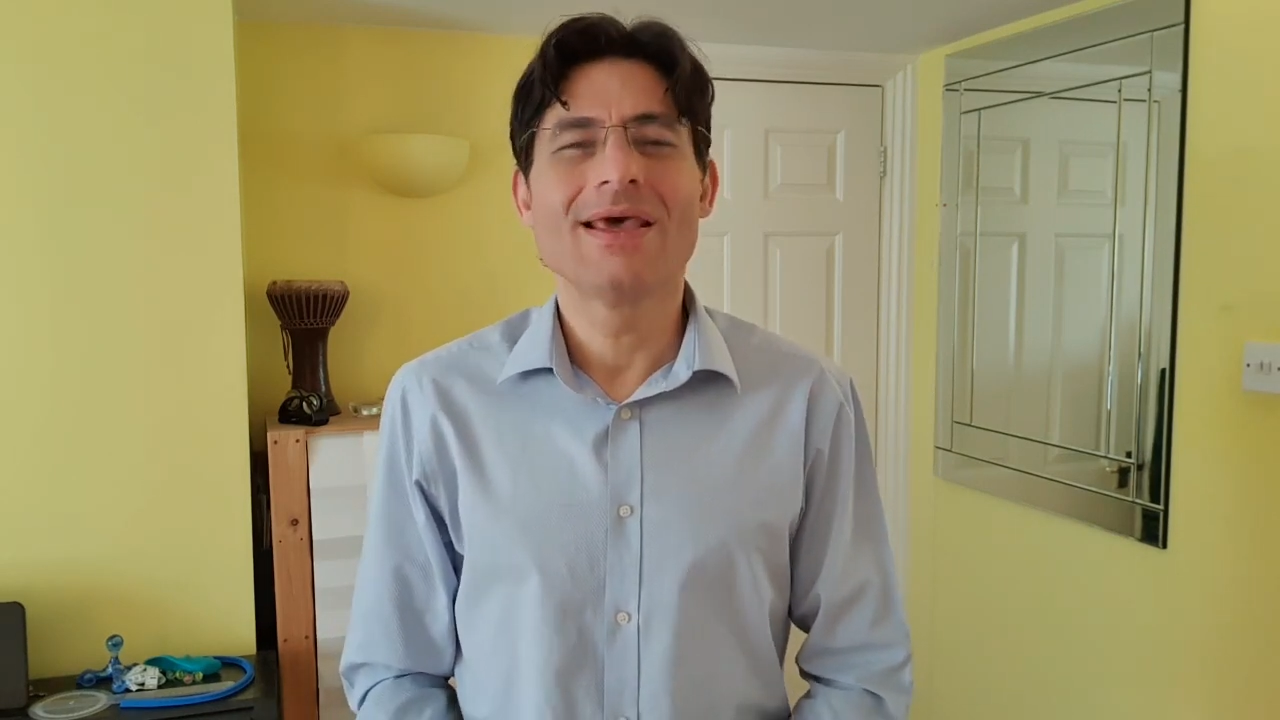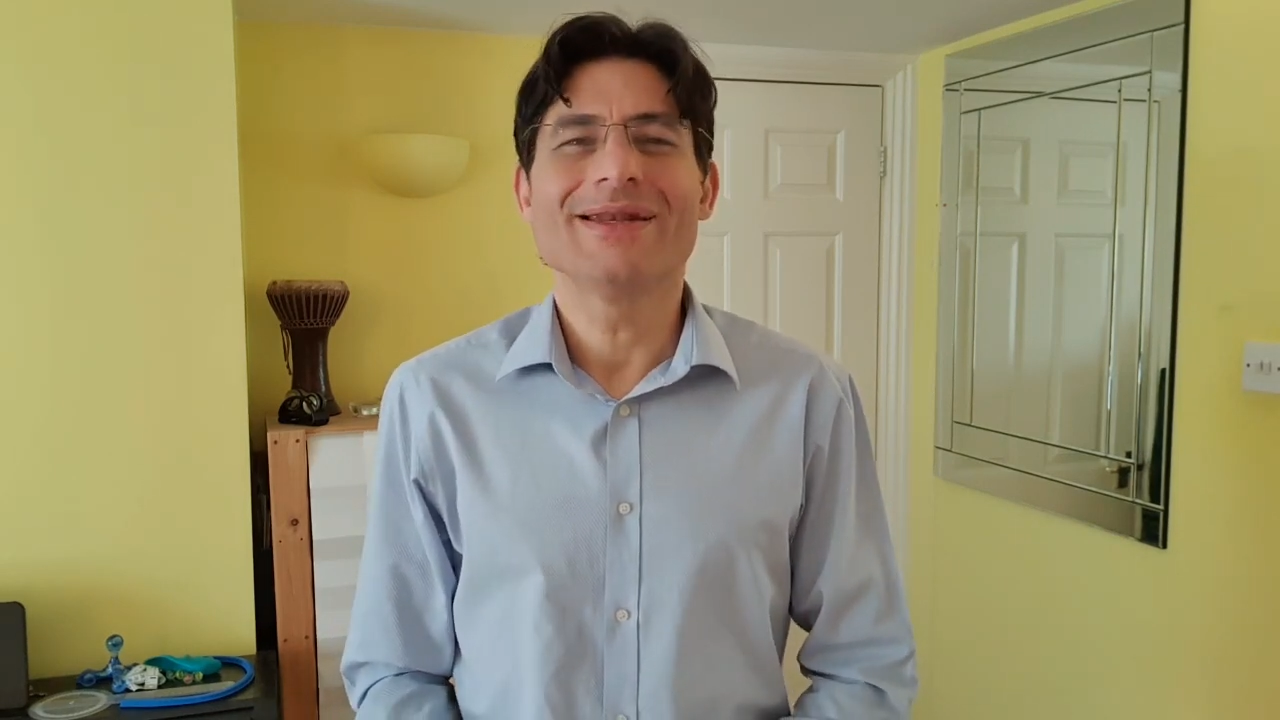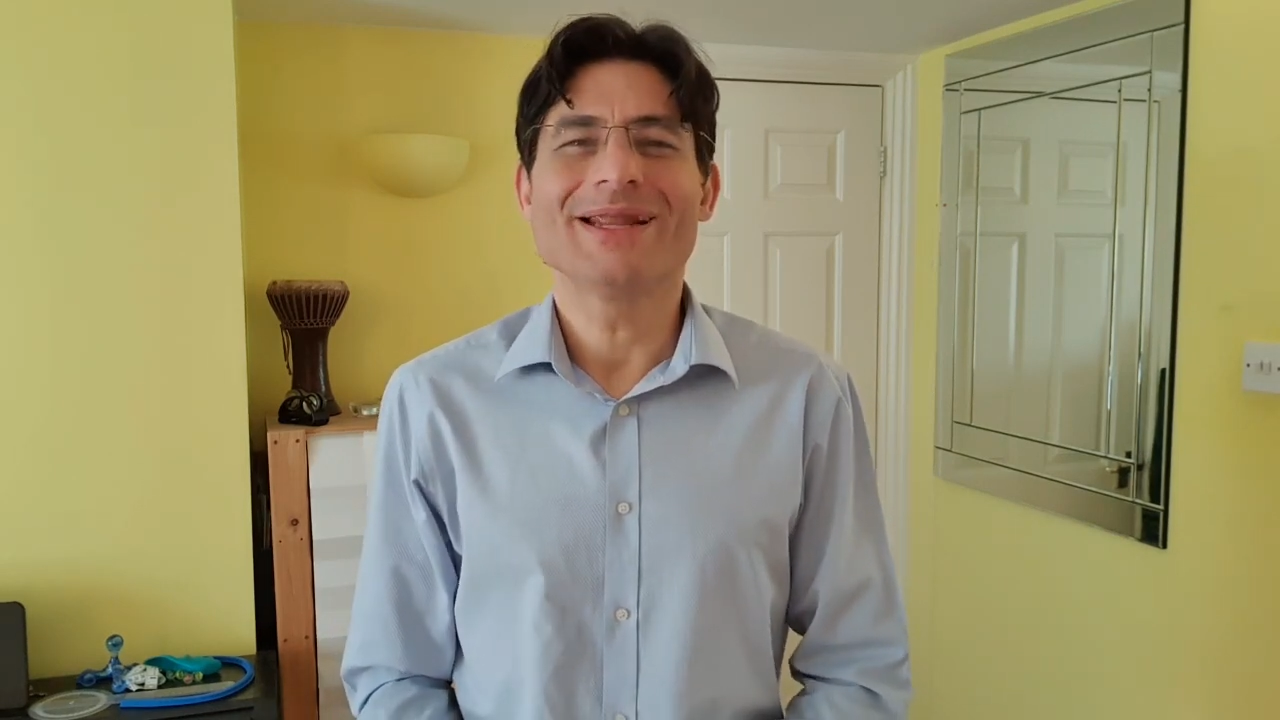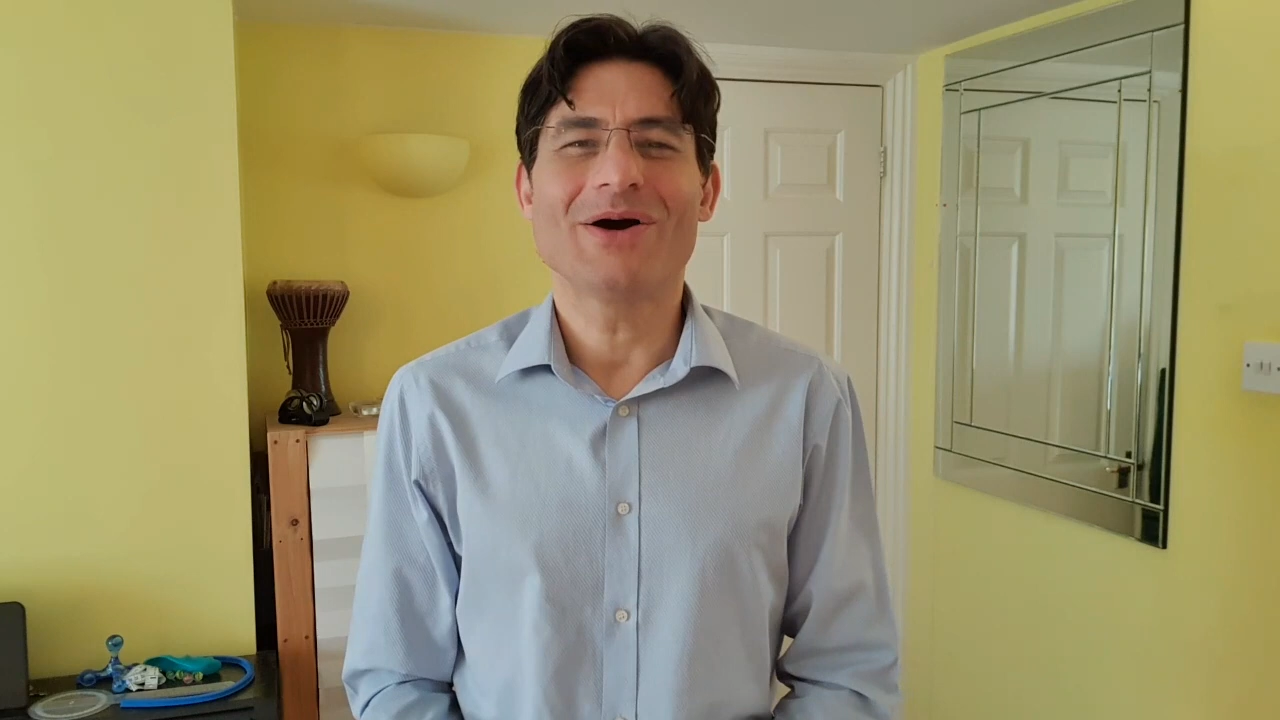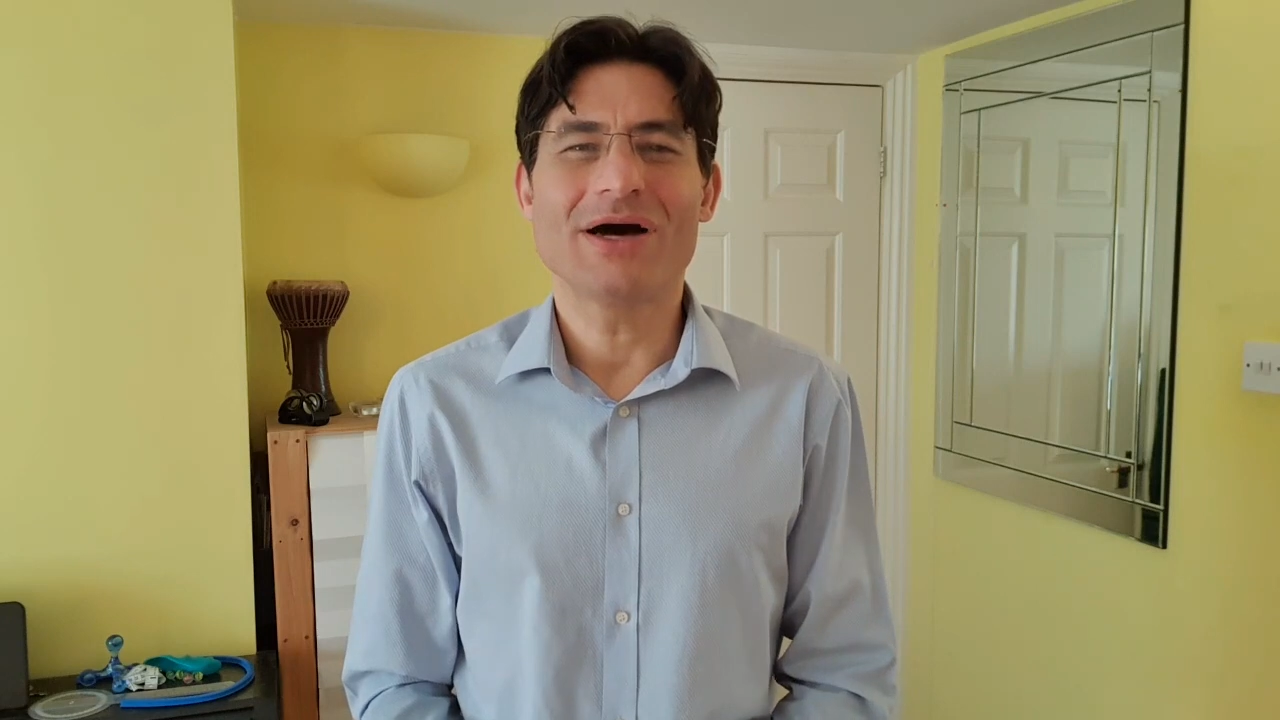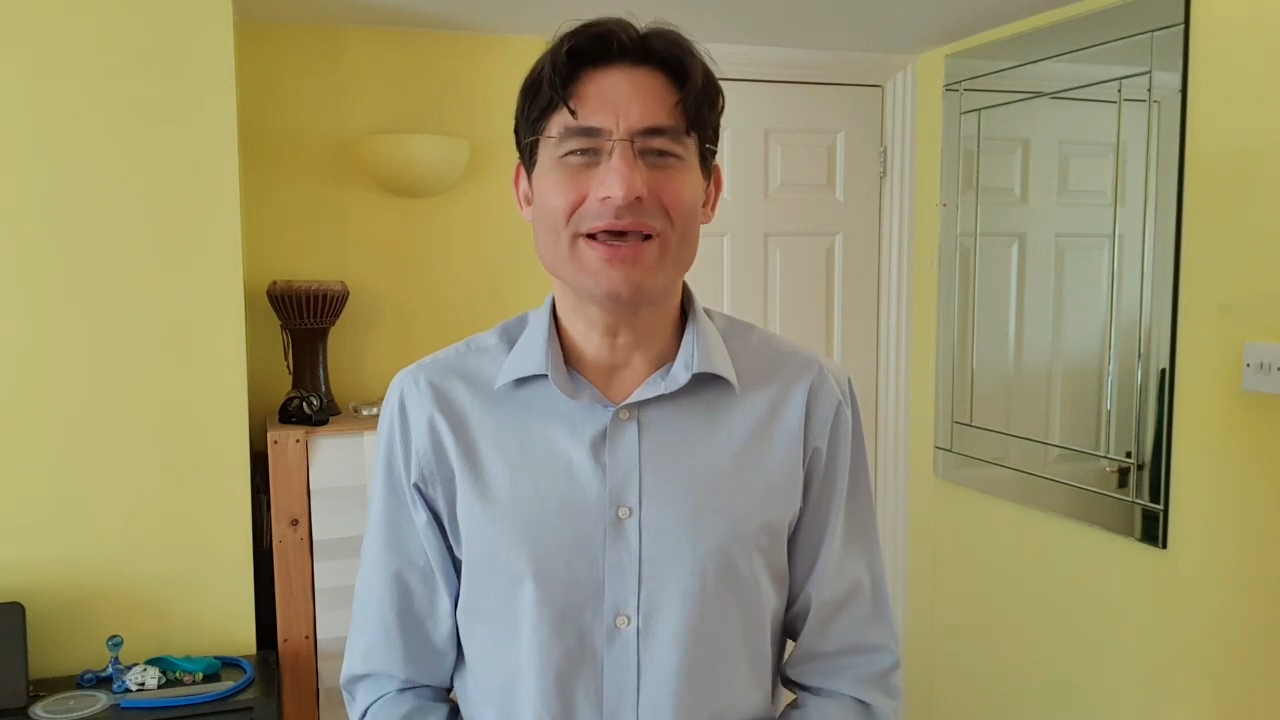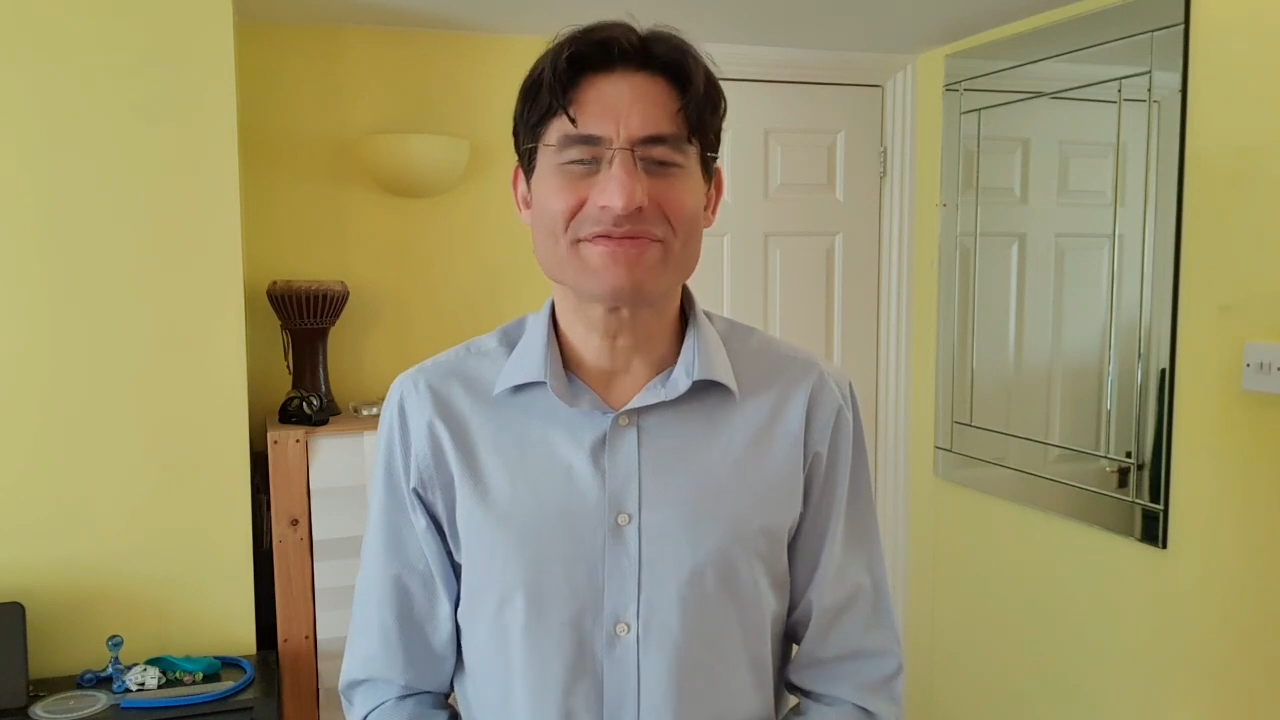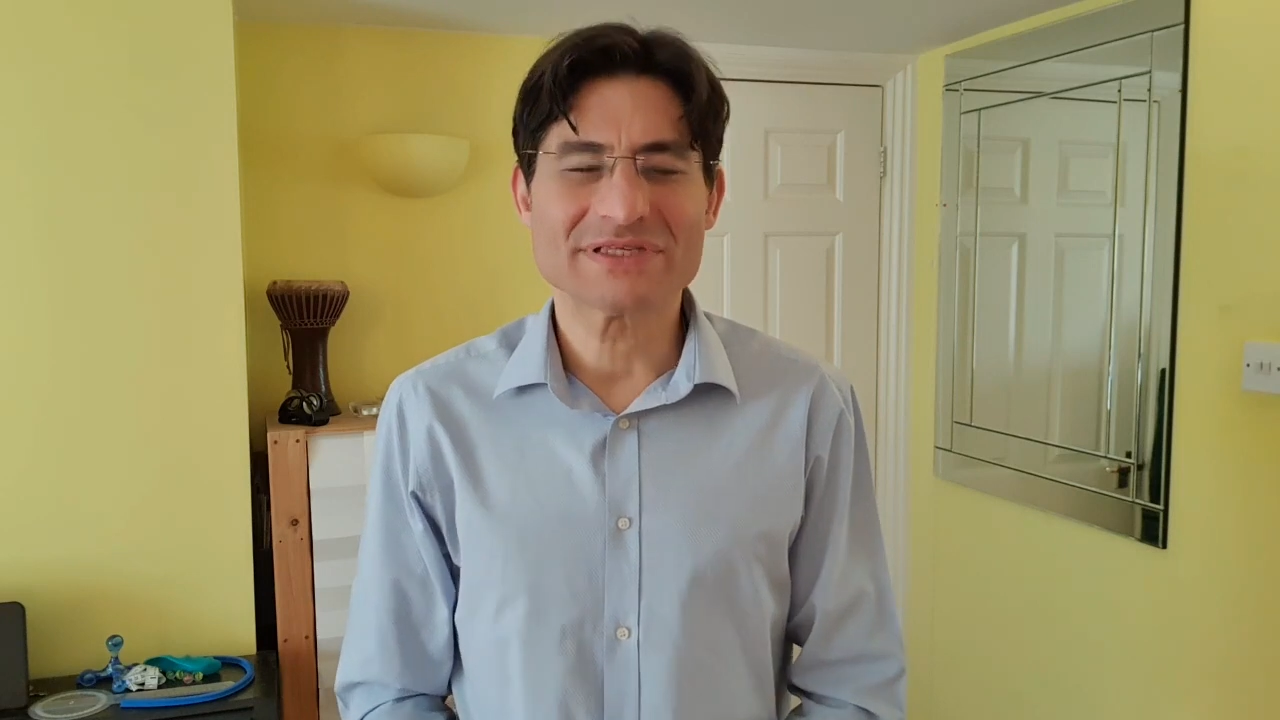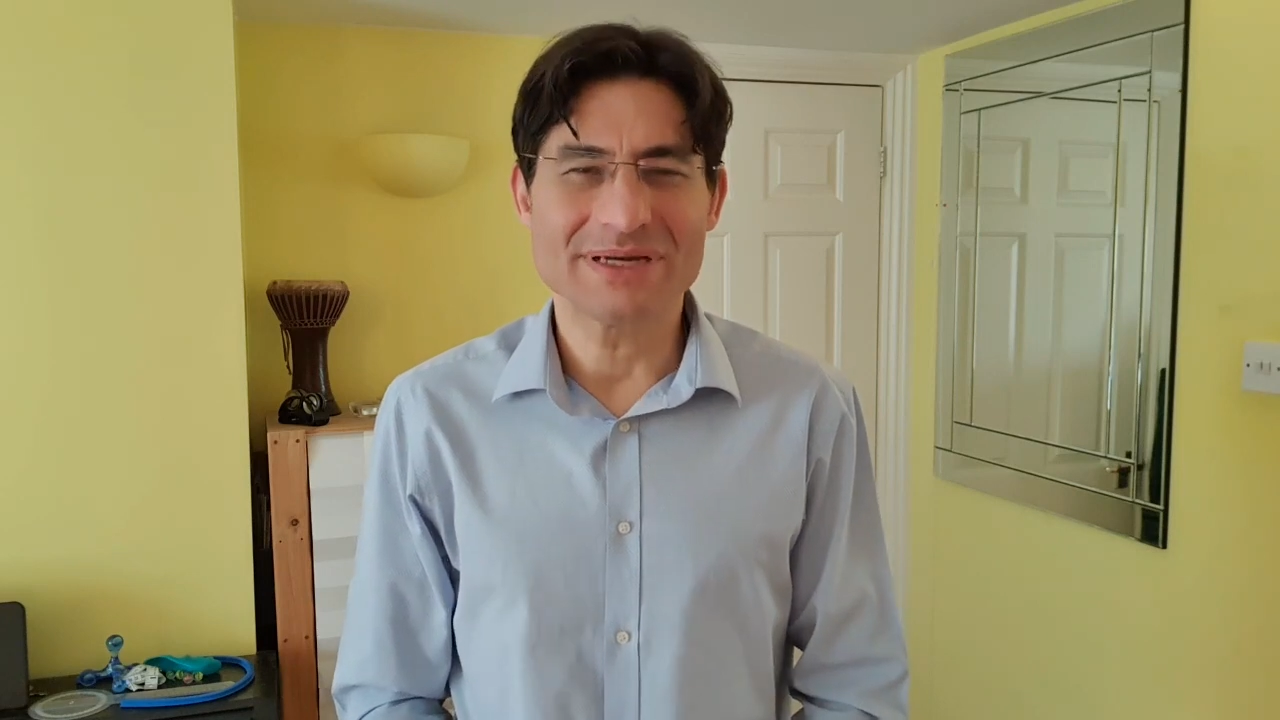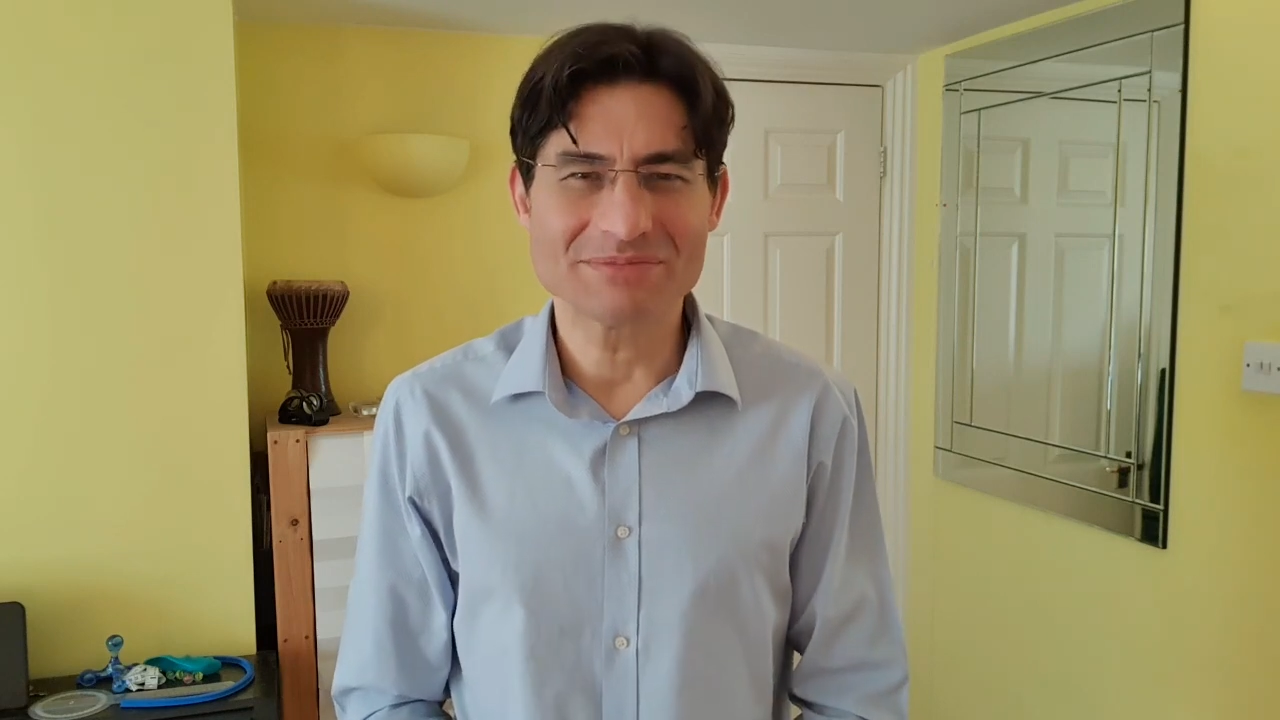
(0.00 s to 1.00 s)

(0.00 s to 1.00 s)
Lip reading: Now, I have some